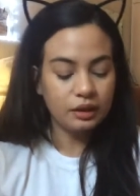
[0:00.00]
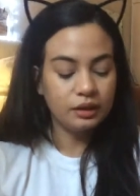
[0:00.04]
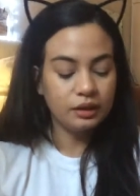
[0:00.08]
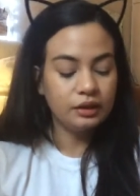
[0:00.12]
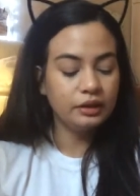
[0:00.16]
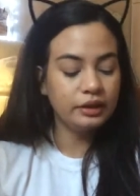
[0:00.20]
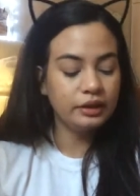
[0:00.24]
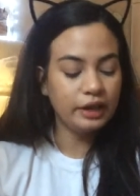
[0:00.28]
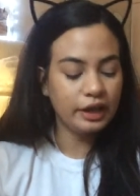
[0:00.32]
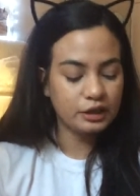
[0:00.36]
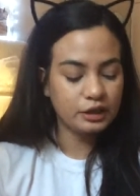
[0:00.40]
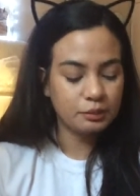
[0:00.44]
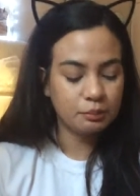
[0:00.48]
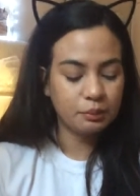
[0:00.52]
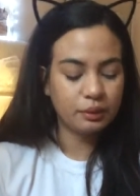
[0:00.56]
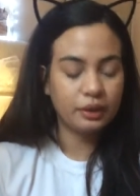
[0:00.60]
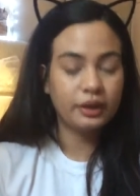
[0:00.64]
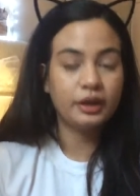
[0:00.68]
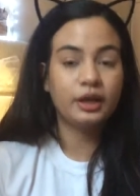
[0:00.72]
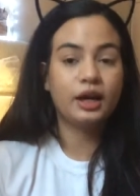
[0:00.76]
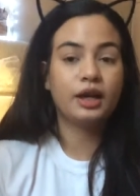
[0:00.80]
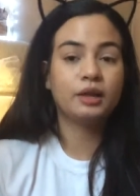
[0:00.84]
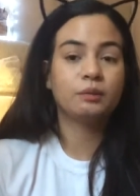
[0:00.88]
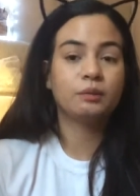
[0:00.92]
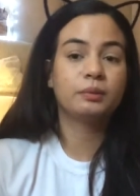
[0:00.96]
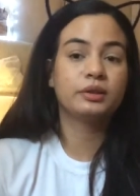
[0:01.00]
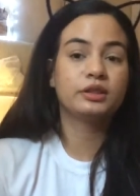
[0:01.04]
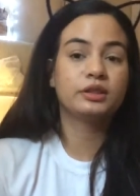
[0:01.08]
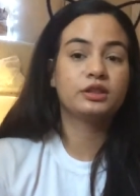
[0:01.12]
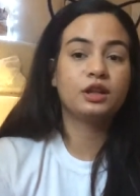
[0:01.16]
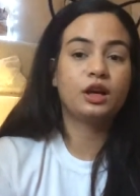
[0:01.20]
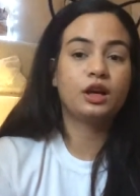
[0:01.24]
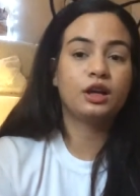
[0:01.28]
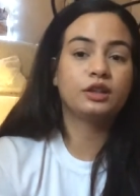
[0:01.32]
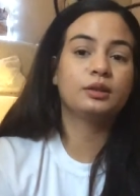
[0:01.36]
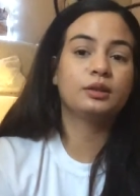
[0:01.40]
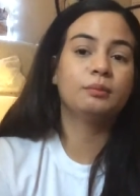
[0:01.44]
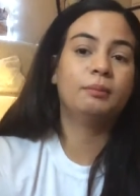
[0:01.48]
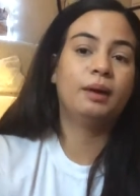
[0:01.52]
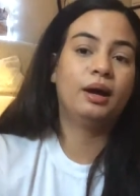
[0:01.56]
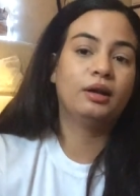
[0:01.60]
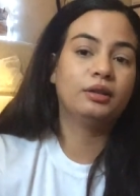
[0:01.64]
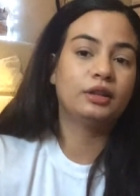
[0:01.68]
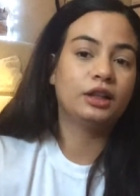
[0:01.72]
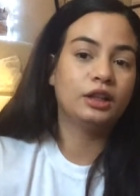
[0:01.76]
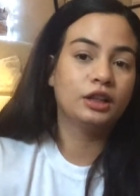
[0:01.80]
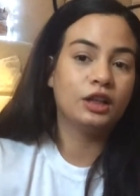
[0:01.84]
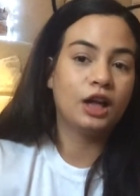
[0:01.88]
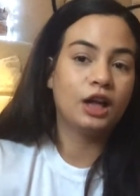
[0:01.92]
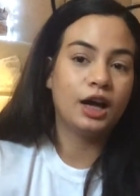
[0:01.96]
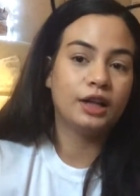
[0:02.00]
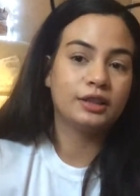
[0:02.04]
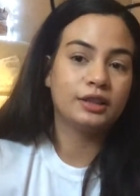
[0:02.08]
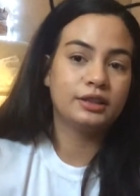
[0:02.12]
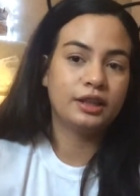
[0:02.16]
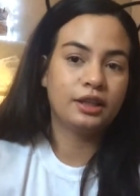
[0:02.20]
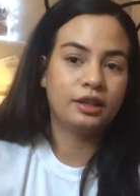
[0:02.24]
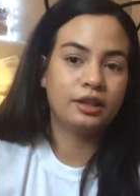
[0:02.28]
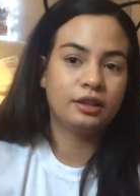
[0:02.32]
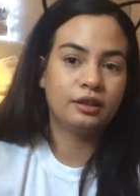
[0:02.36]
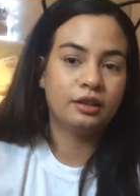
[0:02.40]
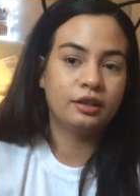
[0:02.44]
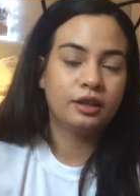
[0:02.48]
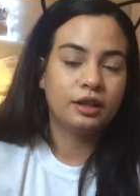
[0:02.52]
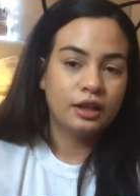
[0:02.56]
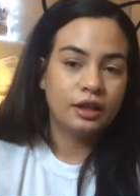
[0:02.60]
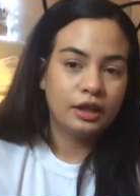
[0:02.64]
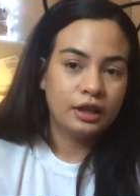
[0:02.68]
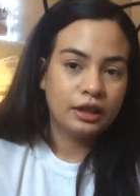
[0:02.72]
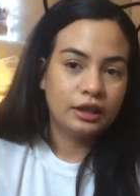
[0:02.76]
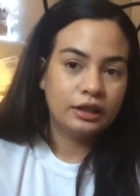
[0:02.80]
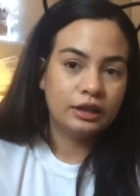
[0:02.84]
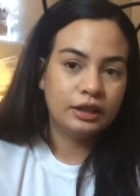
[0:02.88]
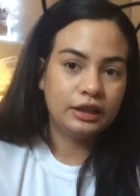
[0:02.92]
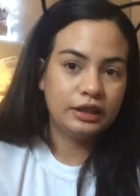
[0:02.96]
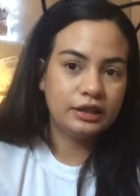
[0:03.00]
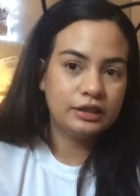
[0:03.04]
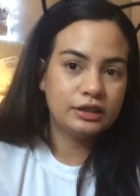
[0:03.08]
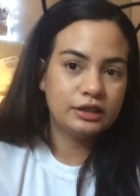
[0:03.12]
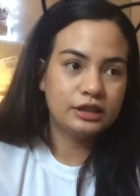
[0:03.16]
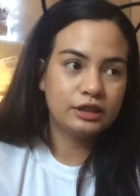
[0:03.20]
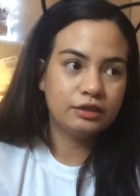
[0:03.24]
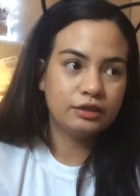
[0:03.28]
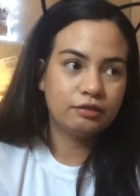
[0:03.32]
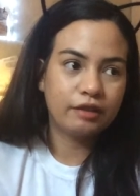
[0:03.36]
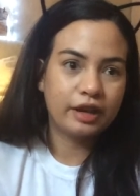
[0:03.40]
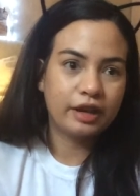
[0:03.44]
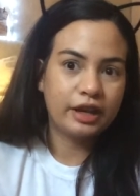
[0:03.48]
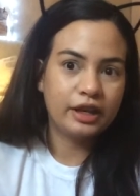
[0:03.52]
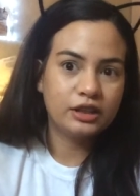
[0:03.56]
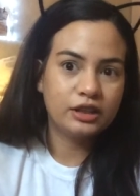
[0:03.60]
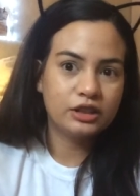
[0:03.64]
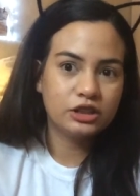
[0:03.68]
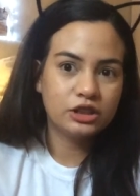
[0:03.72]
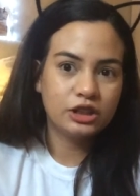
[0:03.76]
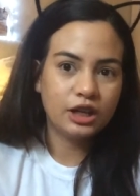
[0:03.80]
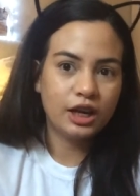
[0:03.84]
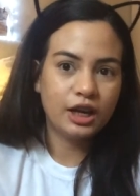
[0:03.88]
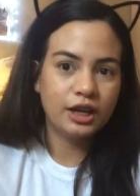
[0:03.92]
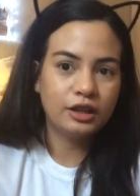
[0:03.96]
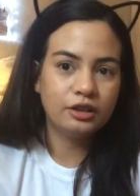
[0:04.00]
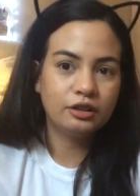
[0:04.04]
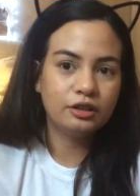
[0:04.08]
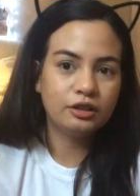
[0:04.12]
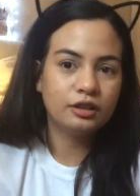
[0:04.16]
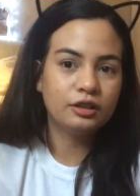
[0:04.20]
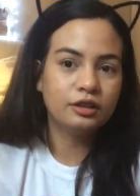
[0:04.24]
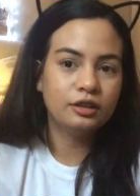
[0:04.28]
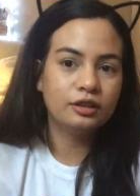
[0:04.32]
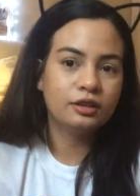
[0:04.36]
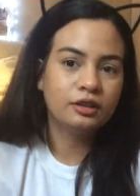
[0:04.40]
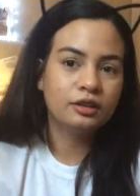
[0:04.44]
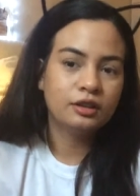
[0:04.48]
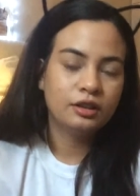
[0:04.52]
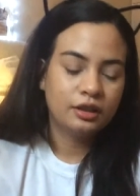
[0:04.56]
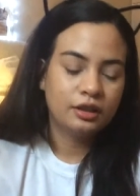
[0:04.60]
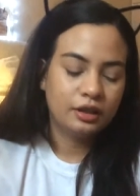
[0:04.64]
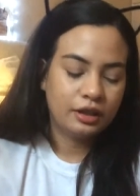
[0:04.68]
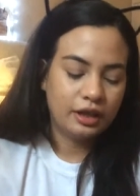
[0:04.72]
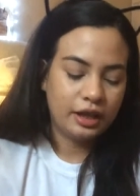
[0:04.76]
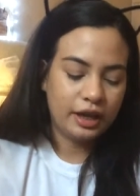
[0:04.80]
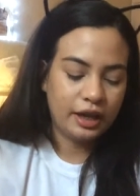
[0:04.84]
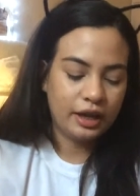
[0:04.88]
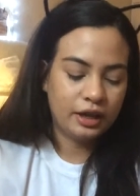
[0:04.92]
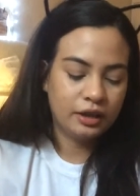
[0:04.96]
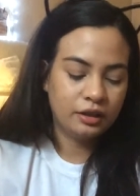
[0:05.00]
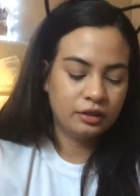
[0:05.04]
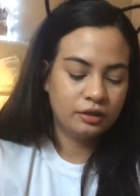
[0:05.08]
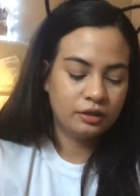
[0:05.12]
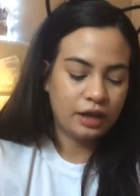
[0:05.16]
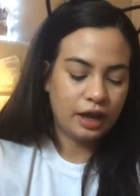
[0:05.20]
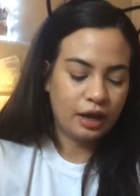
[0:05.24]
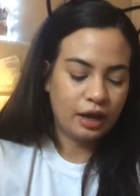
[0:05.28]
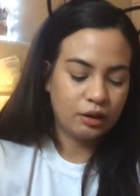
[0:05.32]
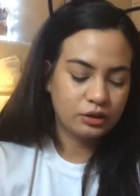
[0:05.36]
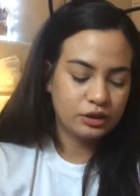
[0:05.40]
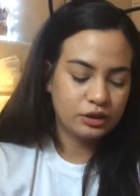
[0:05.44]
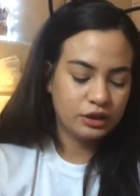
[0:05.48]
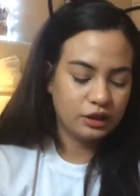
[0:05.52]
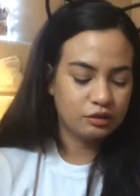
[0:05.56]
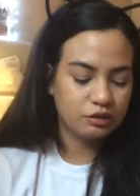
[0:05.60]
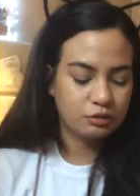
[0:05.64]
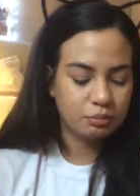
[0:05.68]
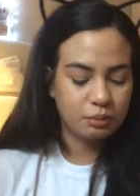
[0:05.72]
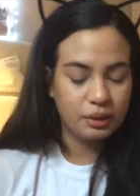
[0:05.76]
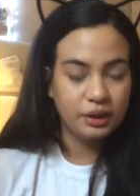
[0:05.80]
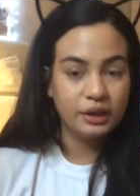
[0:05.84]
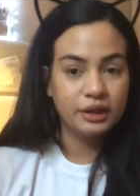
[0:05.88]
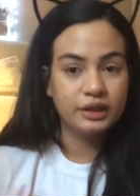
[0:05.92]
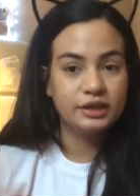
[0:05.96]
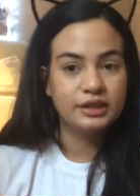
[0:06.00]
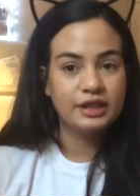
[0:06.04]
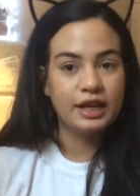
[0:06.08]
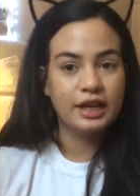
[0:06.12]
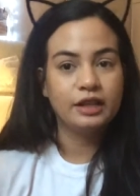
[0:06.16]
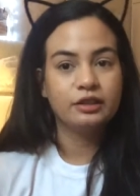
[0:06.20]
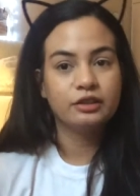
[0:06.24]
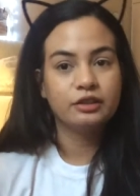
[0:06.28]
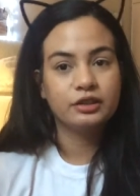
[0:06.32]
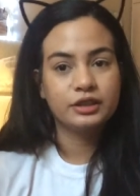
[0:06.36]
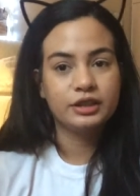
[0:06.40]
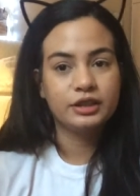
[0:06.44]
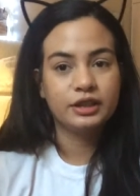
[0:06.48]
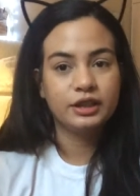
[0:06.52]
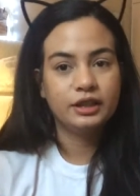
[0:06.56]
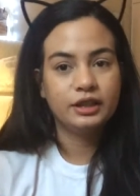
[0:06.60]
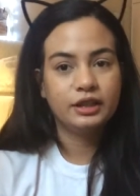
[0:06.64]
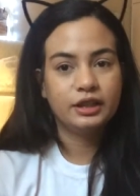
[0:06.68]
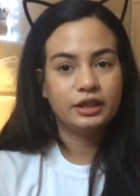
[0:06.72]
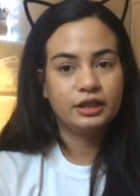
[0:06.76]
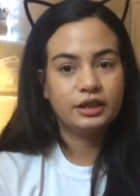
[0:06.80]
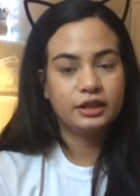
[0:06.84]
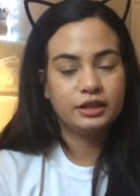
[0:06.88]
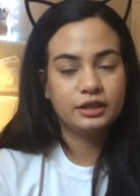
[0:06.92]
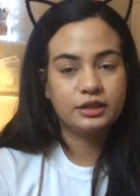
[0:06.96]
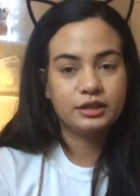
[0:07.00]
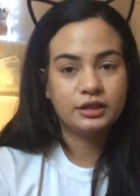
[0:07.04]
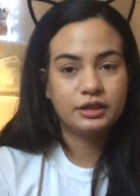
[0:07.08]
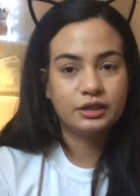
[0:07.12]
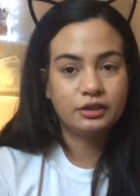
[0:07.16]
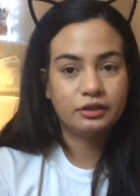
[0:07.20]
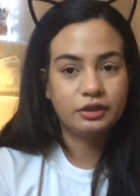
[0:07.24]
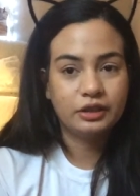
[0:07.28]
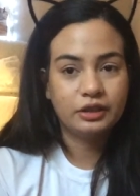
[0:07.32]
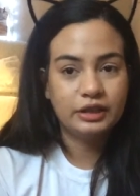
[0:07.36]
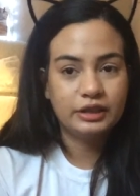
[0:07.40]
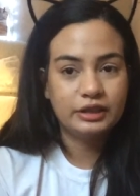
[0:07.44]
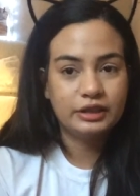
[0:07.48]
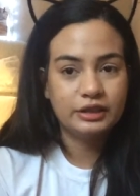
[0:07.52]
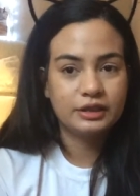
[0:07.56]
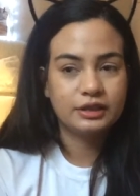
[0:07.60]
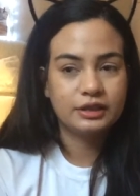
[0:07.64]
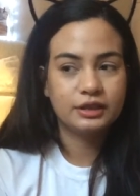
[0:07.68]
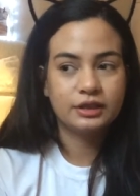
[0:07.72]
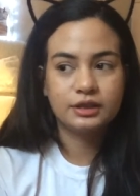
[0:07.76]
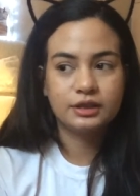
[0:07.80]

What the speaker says: the next book I got was talked about a lot in Lindsay Ray's channel and how she loves Brandon Sanderson and his series.